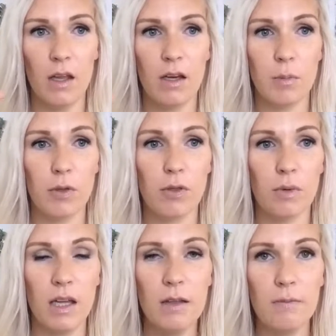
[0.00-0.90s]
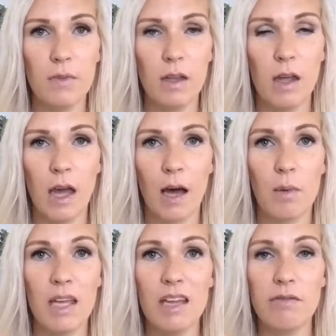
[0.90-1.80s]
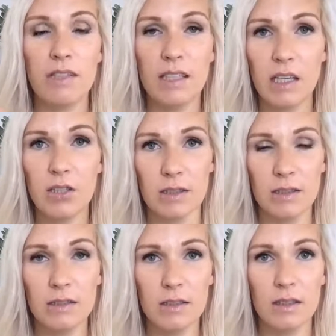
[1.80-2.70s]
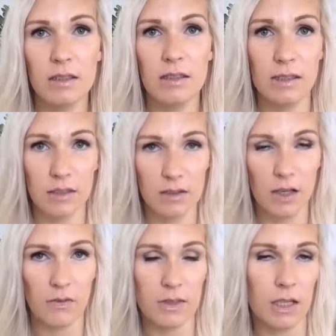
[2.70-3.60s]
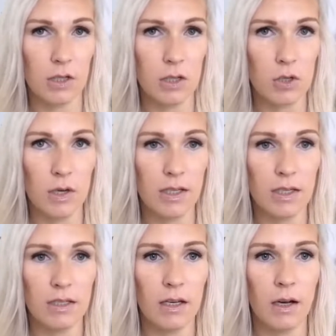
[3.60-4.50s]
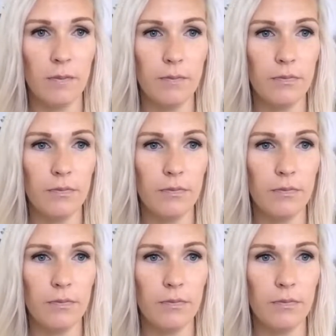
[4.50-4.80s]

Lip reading: Number three, how many invitations to sales conversations you need to send out.